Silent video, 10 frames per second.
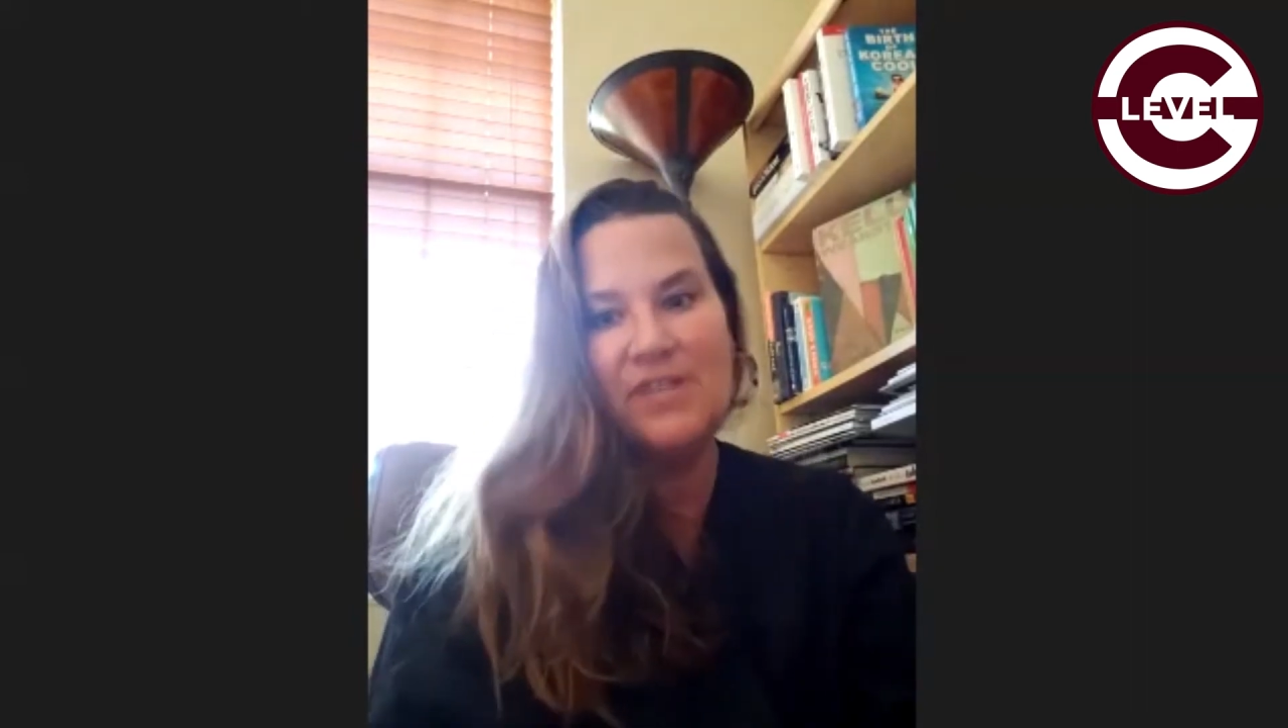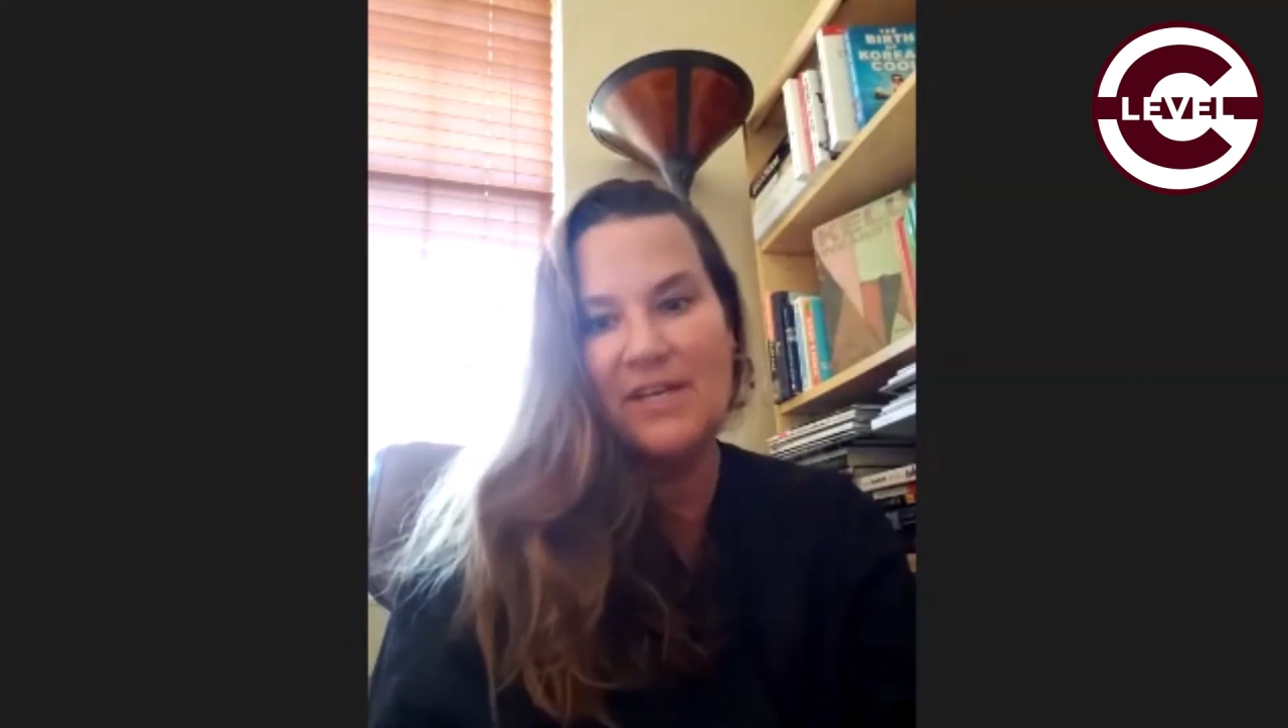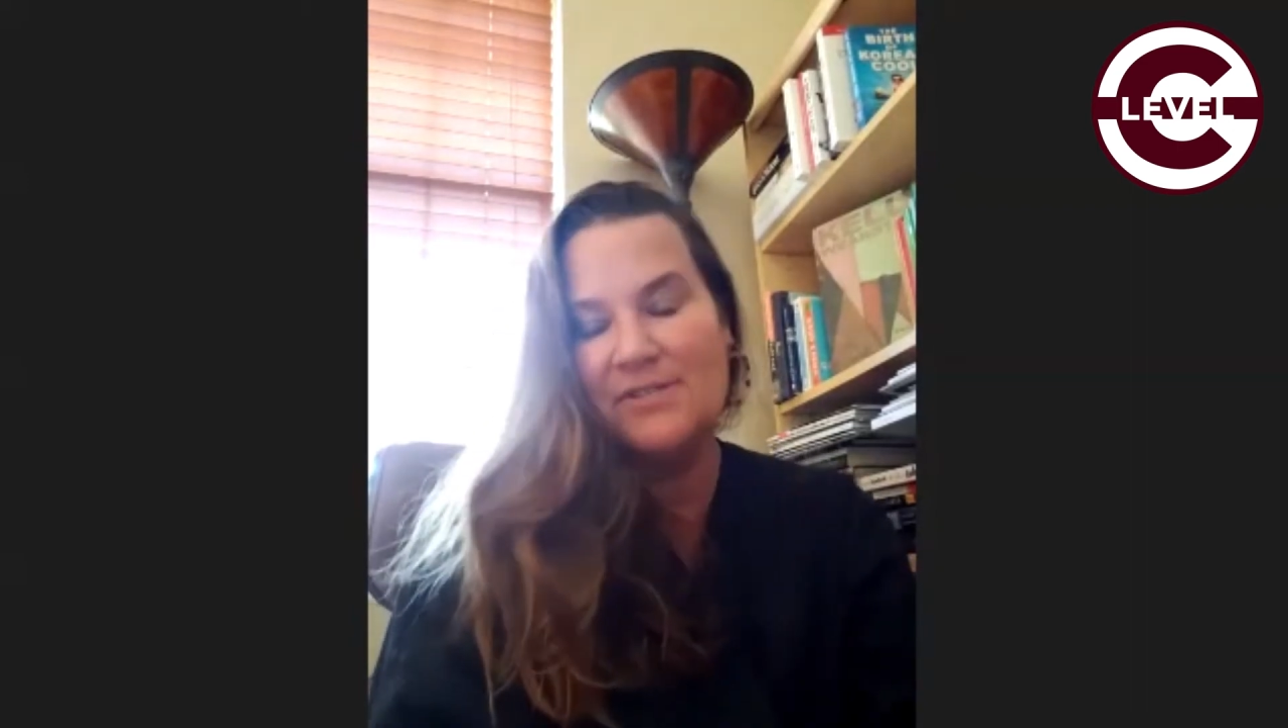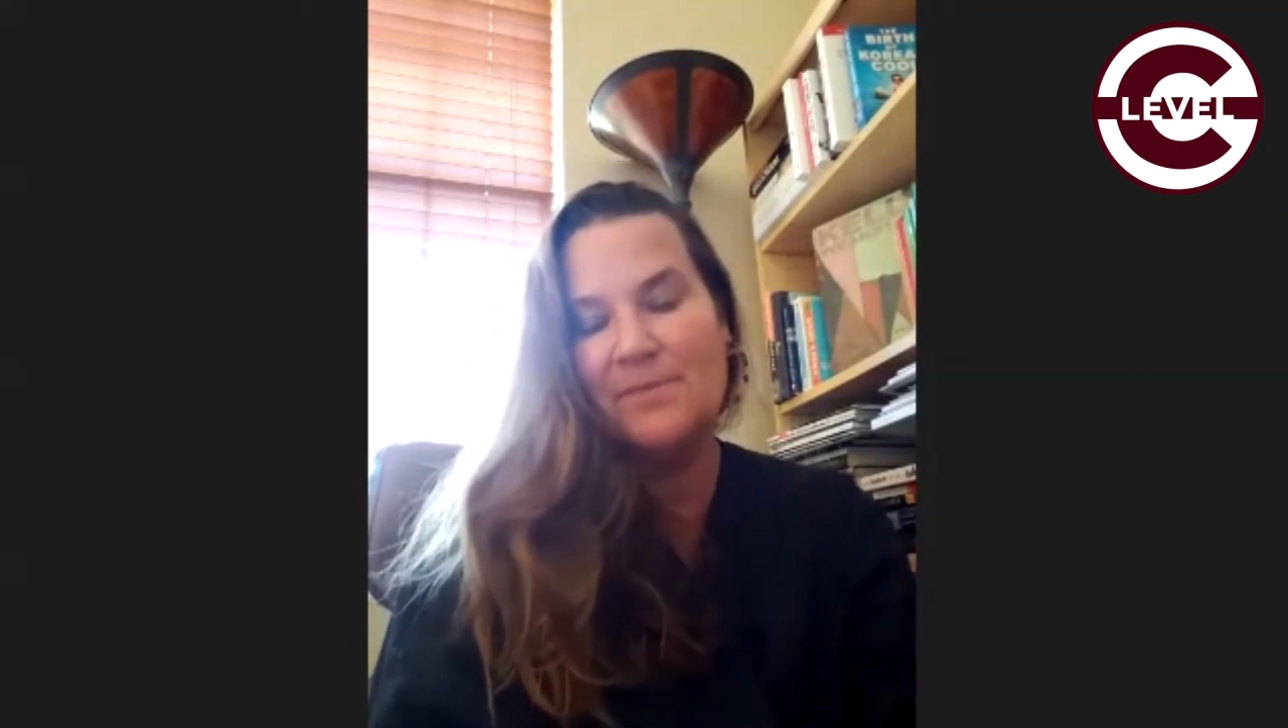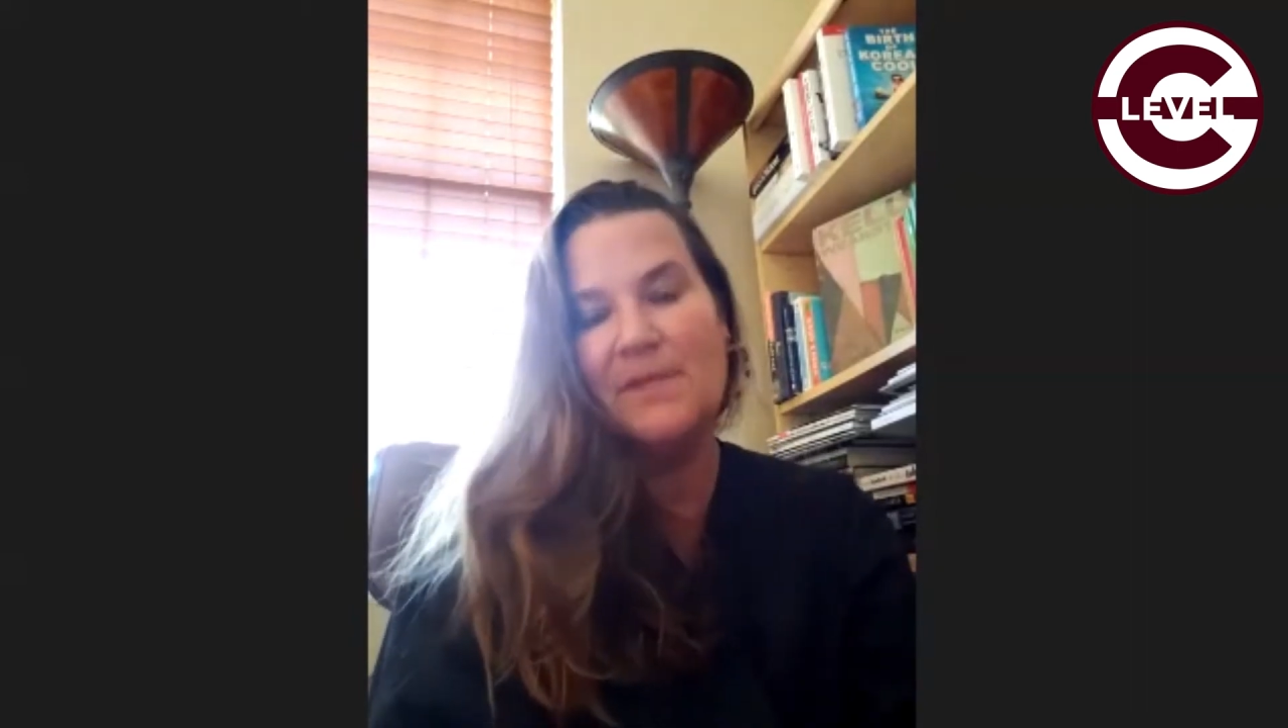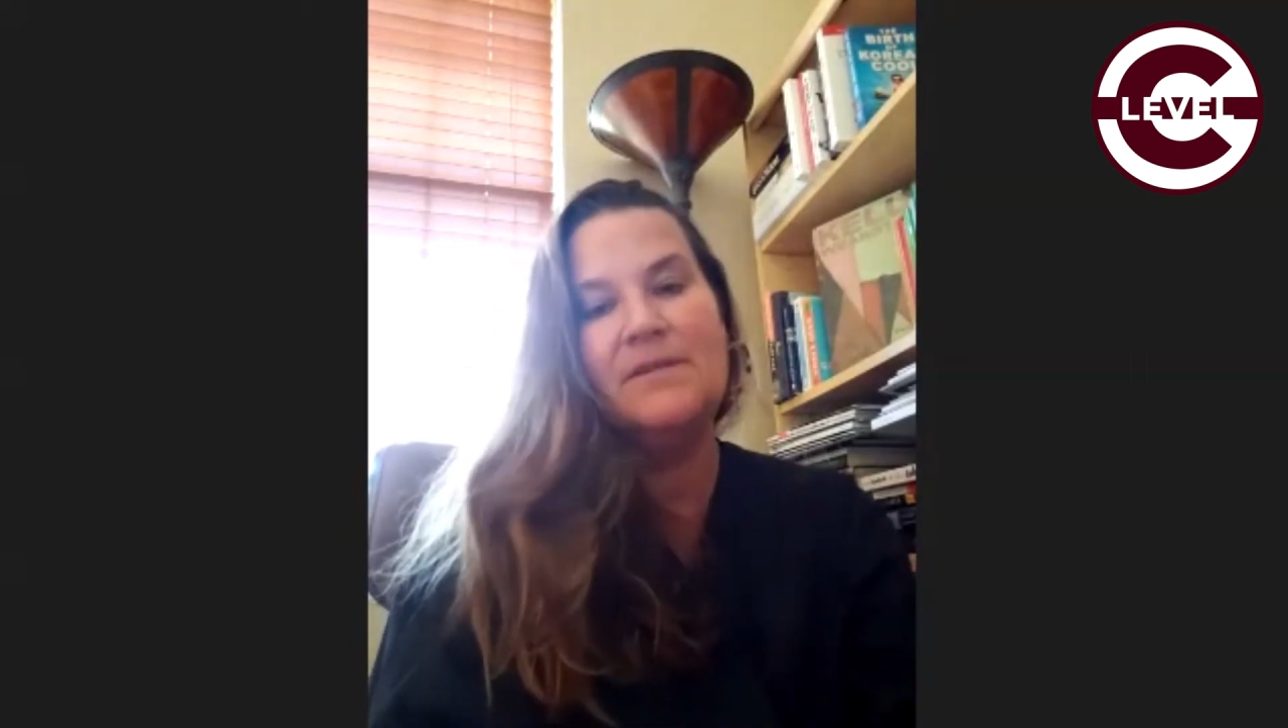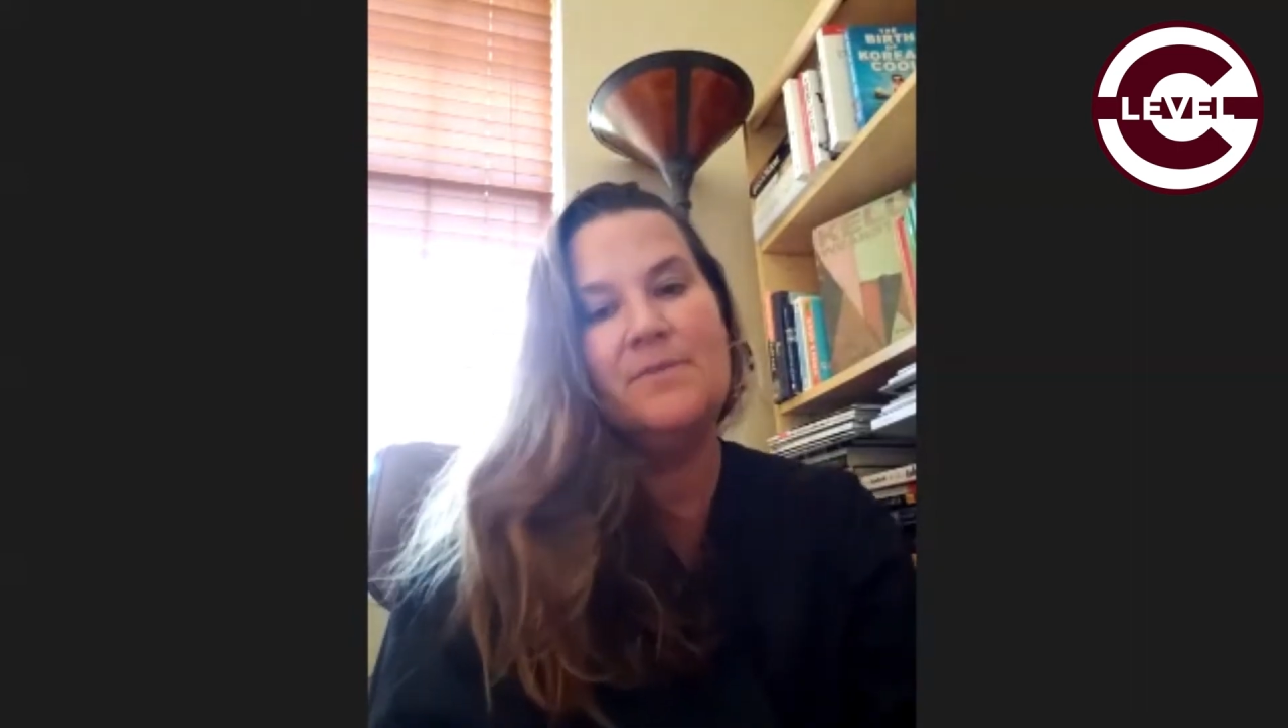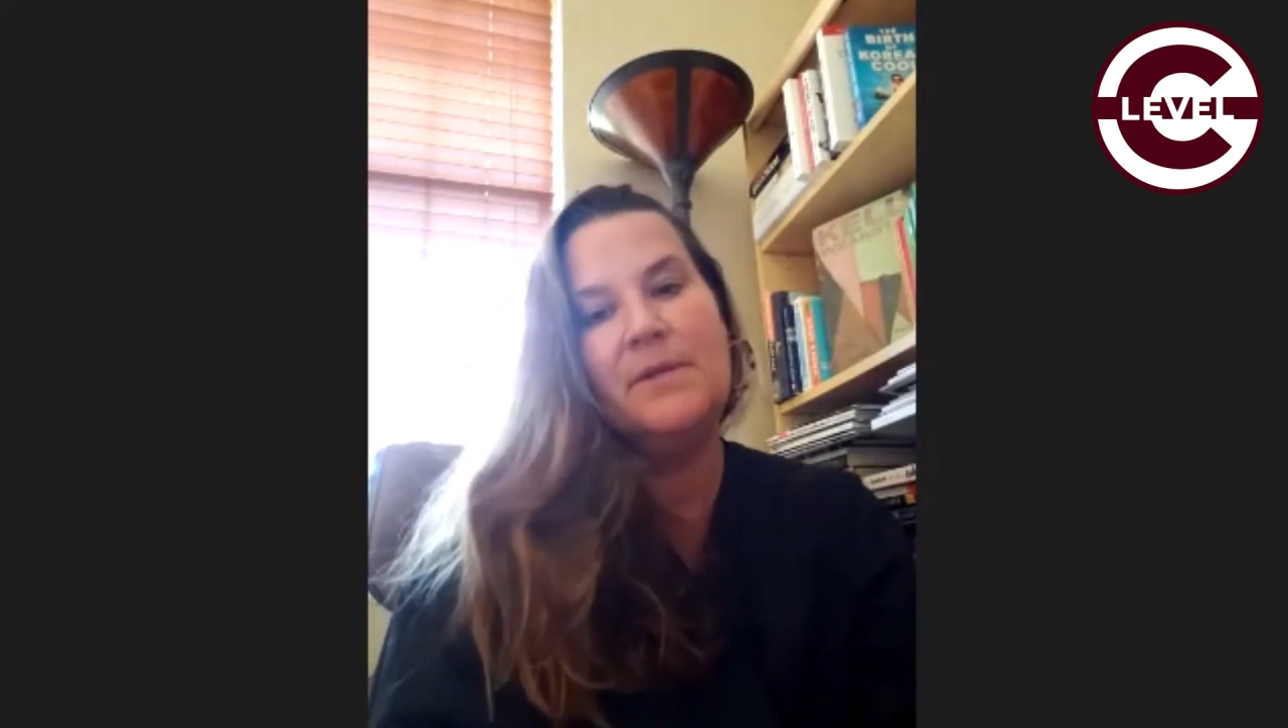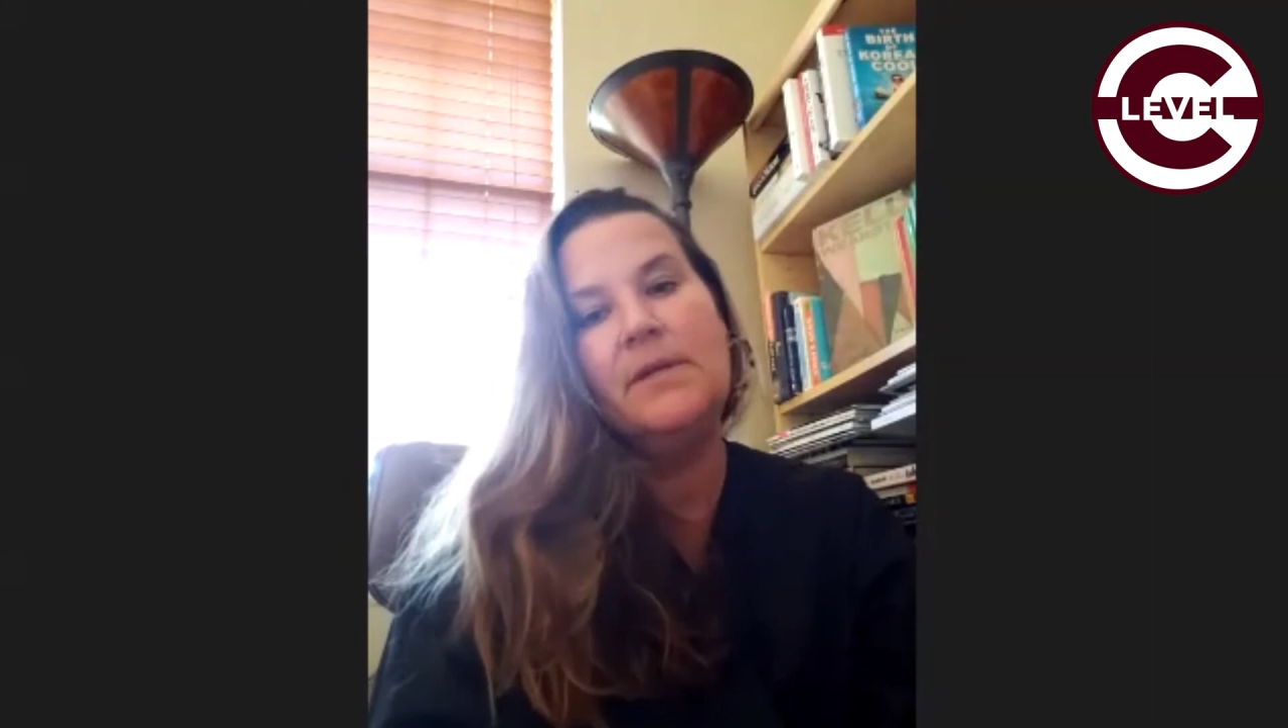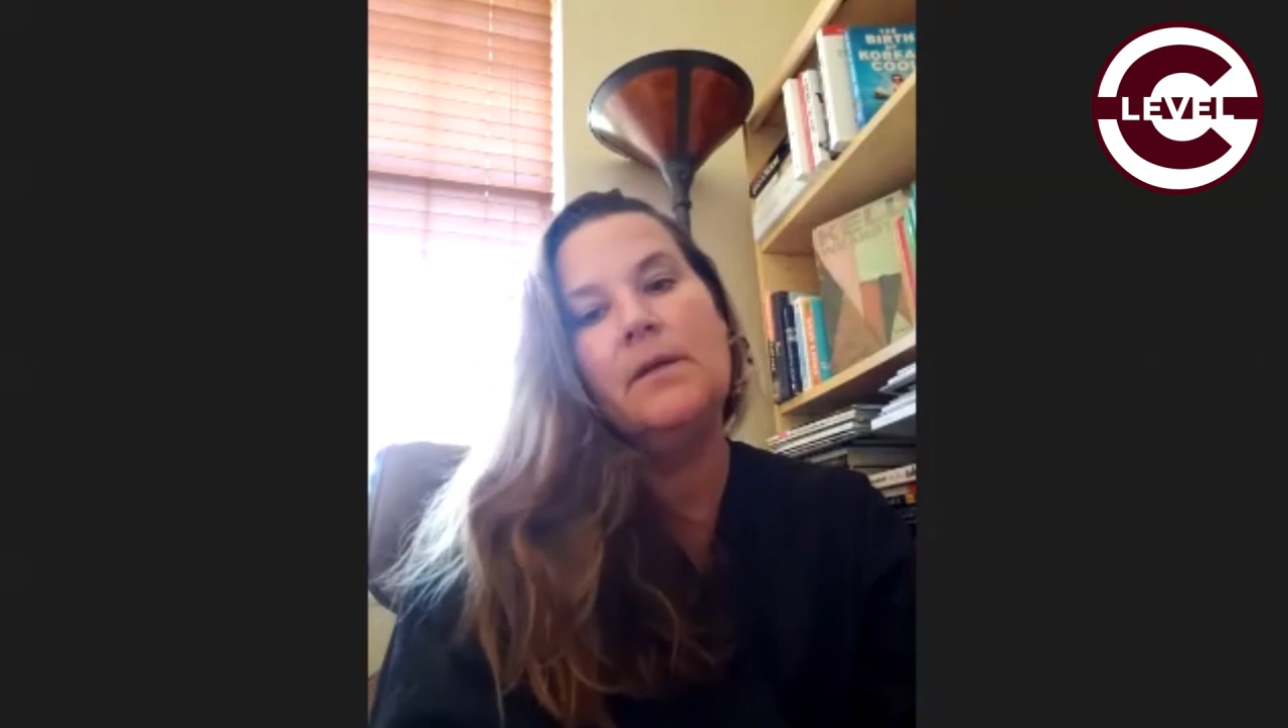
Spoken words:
change management